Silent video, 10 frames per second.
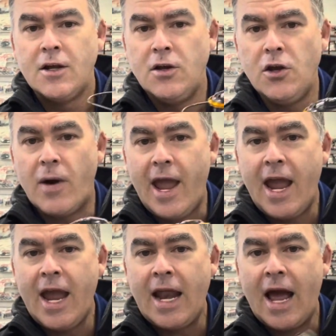New
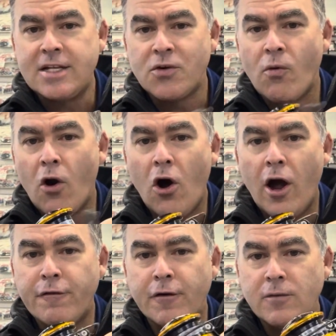Ed has
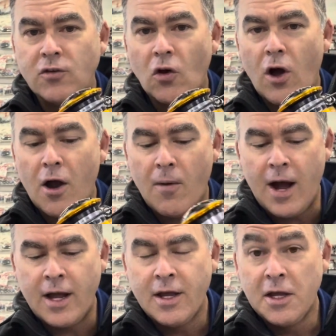arrived from
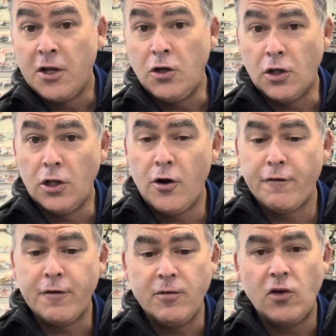Daiwa. New lure
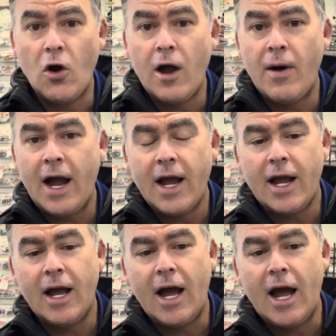from
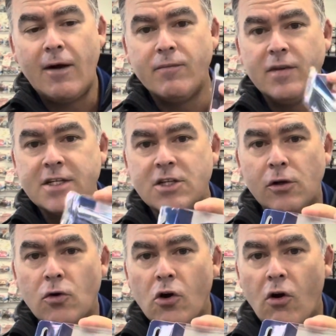Daiwa. This
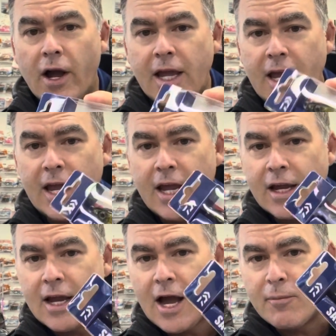little guy here,
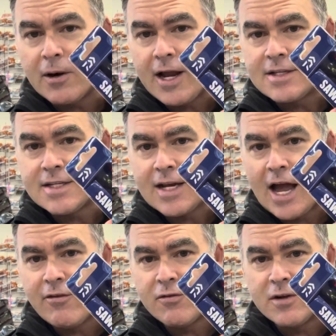can't pronounce the
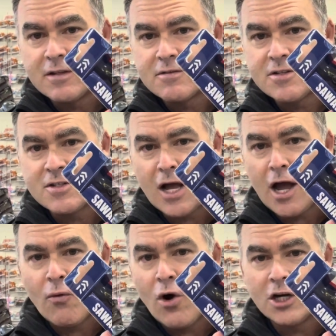name of it,
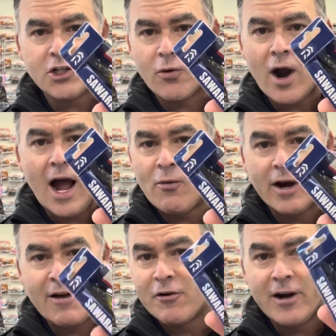Sawashara,
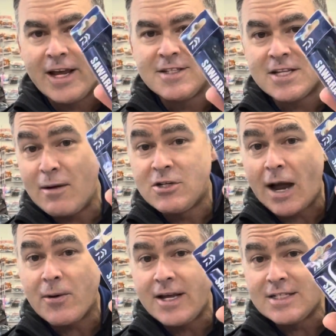whatever it is, some
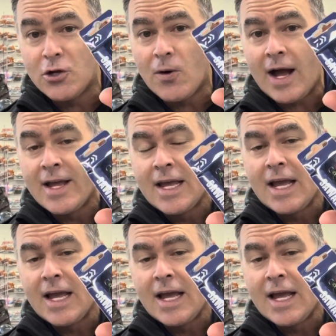Japanese lure.